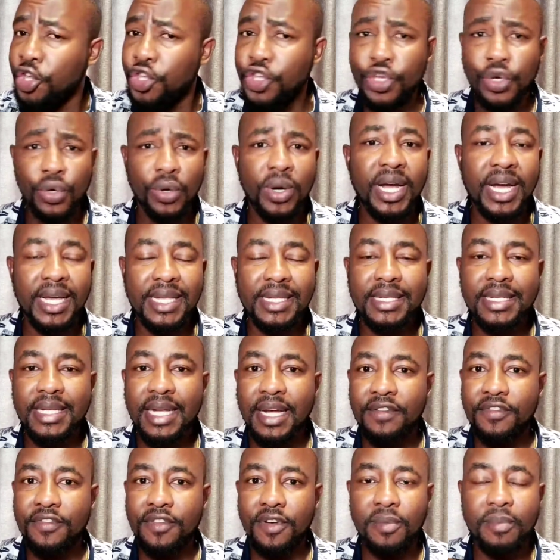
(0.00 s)
You can
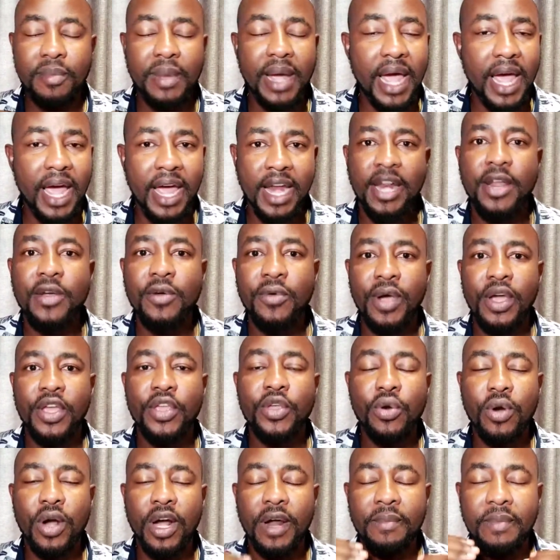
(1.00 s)
start from anywhere.
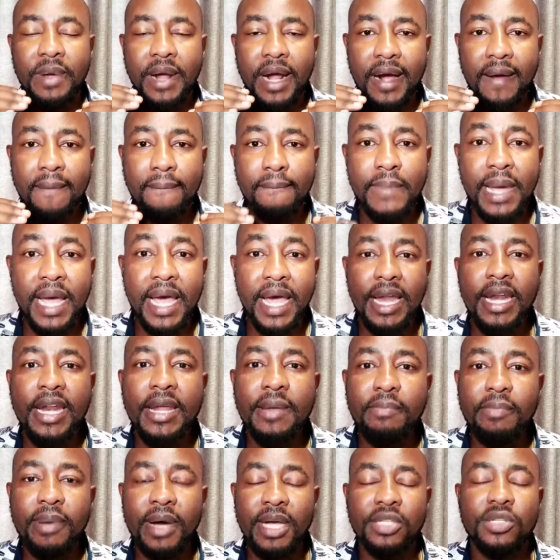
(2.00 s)
You can become
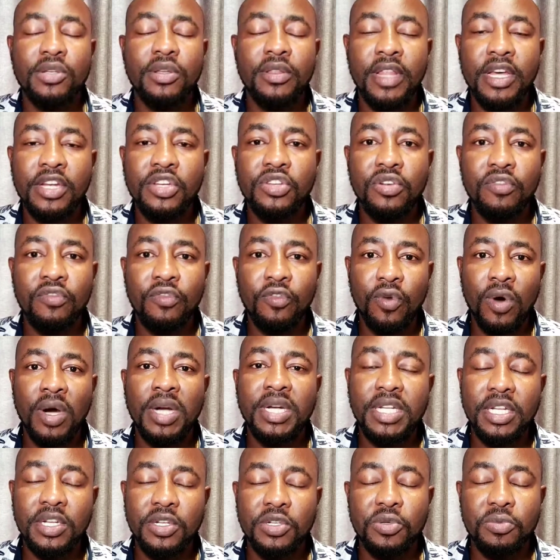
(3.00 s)
any person that you've
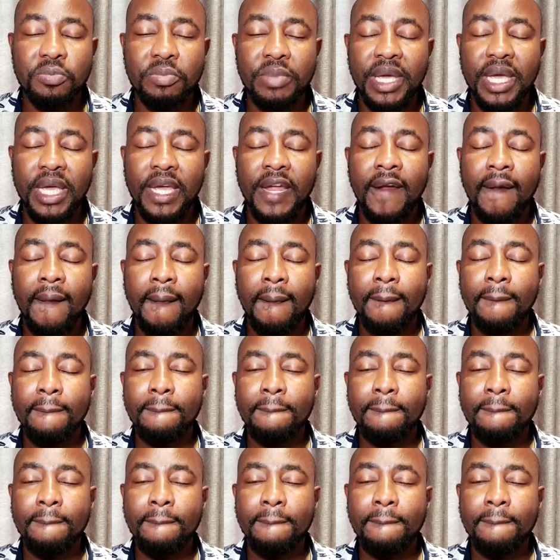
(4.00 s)
wanted to be,